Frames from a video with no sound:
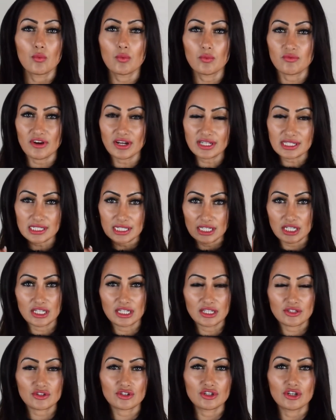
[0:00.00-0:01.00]
first thing you
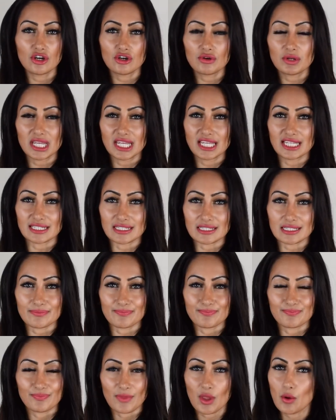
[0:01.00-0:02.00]
need to know is
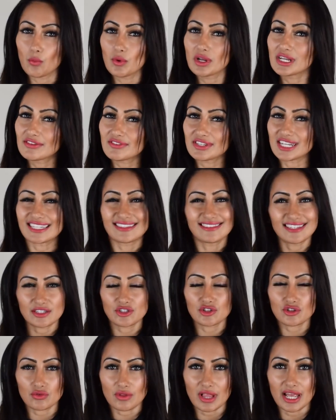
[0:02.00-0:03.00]
we live in a
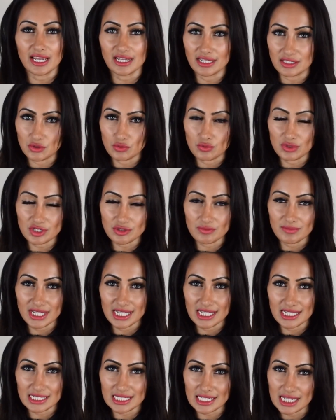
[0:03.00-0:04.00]
digital age, which
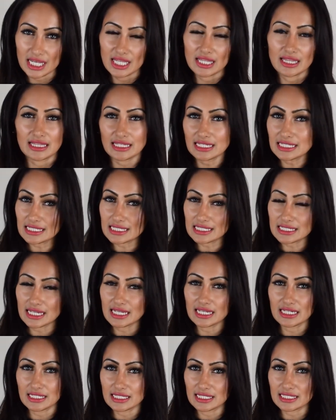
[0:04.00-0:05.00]
means this
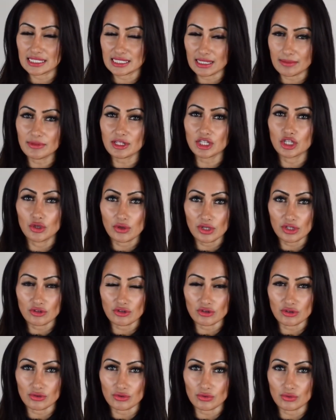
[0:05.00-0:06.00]
is something you can
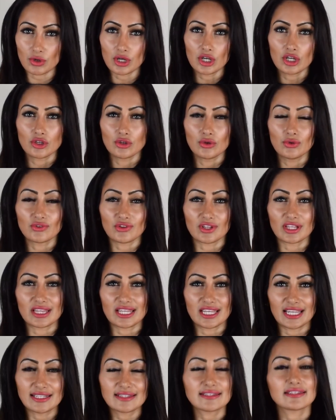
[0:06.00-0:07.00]
do using
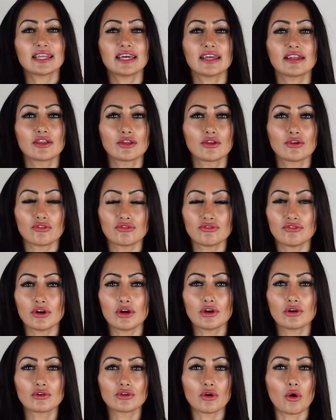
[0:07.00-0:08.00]
the internet, your
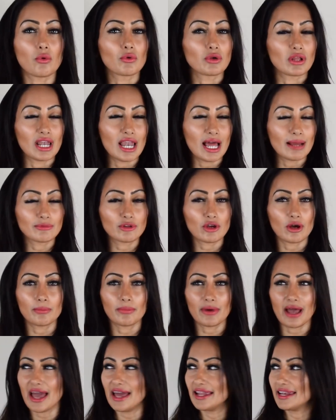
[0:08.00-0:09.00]
phone or your
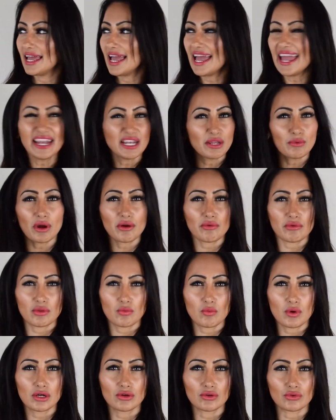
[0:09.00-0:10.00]
laptop and anywhere in the
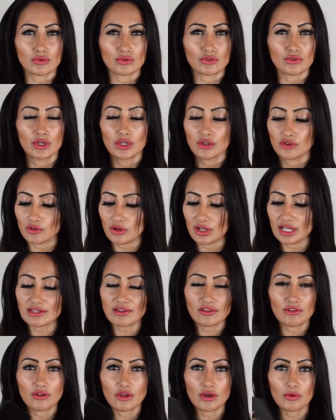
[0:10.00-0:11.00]
world. So
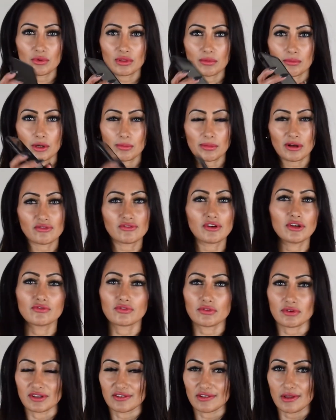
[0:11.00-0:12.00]
let's go with the mobile phone,
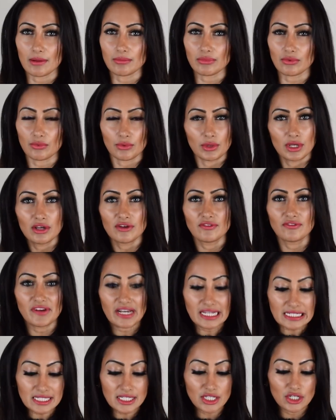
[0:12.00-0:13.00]
for example.
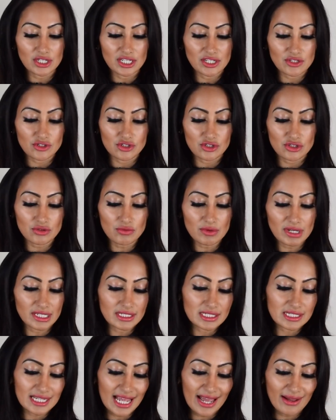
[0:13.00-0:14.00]
First thing you need to do
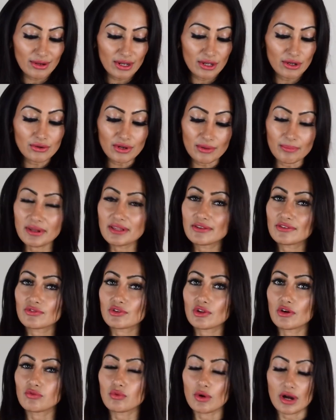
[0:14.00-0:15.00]
is download a piece of
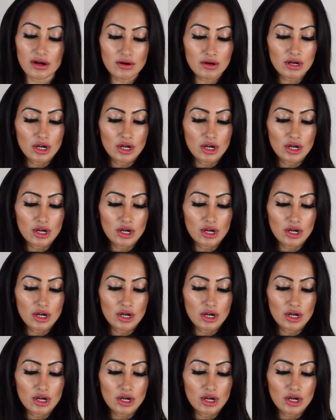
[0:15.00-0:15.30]
software